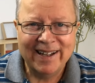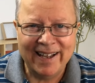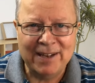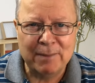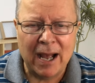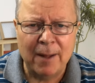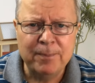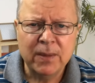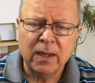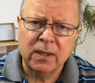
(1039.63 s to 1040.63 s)

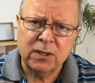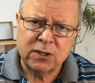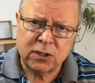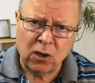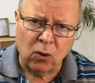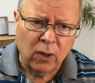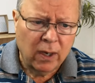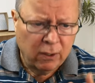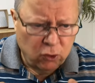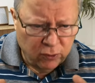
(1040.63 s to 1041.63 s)
Amen. So
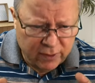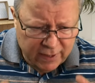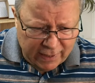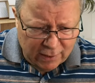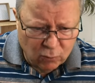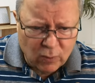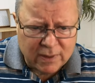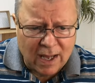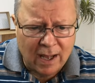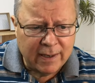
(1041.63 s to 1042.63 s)
to deal
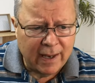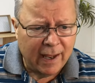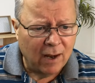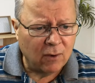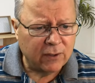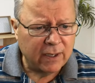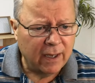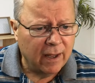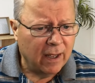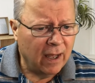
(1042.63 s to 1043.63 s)
with
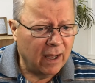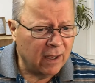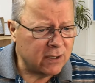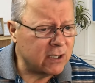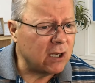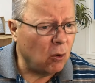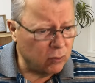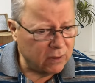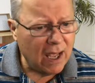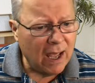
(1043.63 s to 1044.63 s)
unhealthy
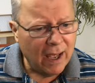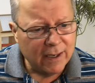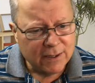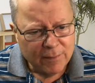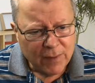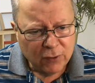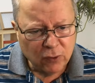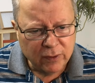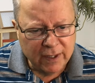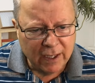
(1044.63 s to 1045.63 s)
soul ties,
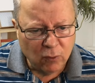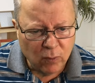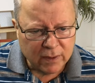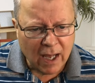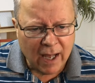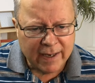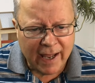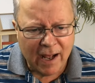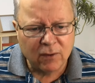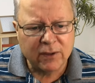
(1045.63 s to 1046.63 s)
to deal with
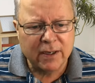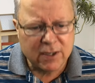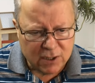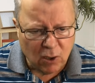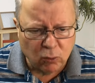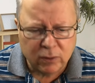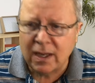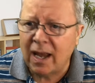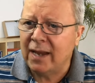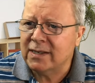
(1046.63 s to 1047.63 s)
unhealthy soul
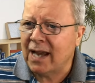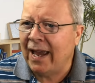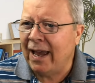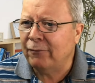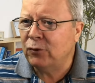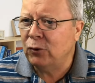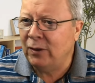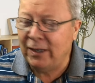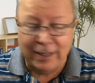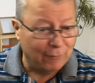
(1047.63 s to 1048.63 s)
ties, I have to
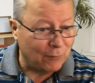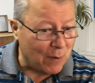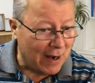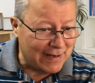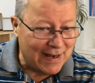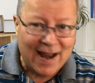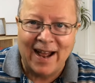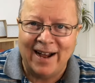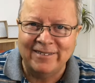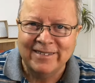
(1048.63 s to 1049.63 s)
leave right
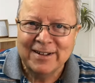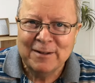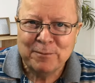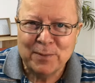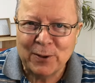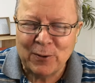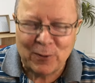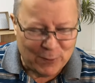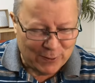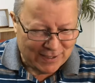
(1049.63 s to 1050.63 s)
now
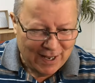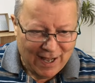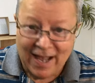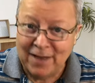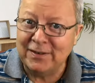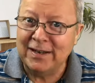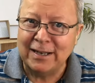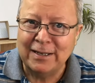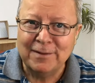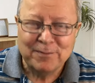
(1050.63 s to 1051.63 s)
because I have
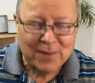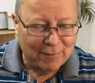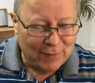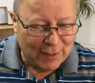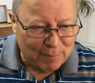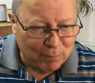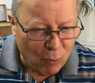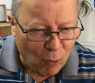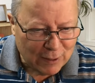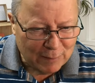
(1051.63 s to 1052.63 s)
another very
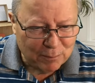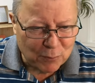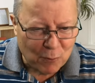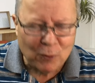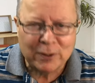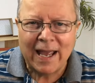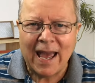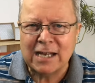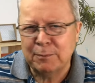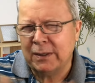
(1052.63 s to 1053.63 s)
important
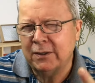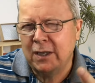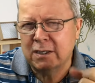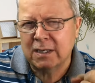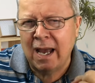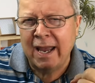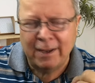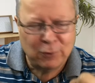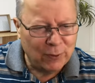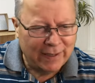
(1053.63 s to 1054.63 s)
broadcast, but this I
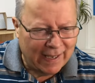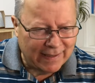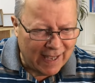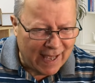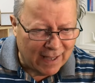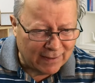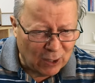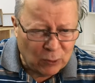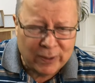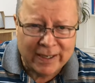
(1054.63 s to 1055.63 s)
had to get out,
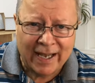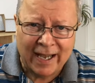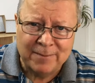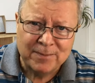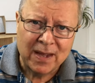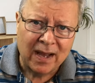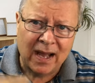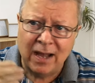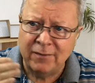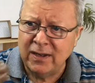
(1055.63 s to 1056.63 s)
okay?
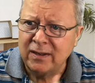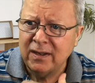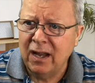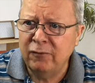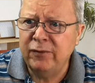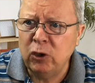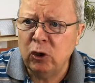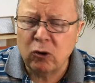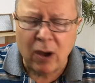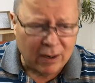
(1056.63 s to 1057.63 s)
I have a
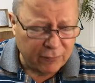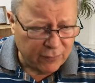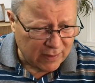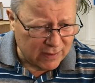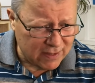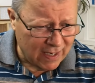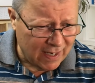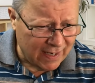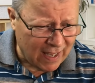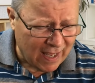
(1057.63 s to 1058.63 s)
video conference
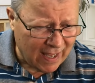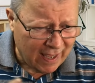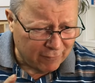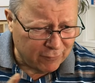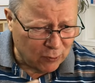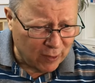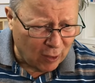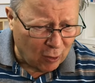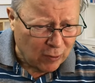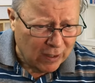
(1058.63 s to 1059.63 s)
and I have to
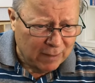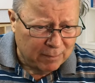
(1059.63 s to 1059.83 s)
go.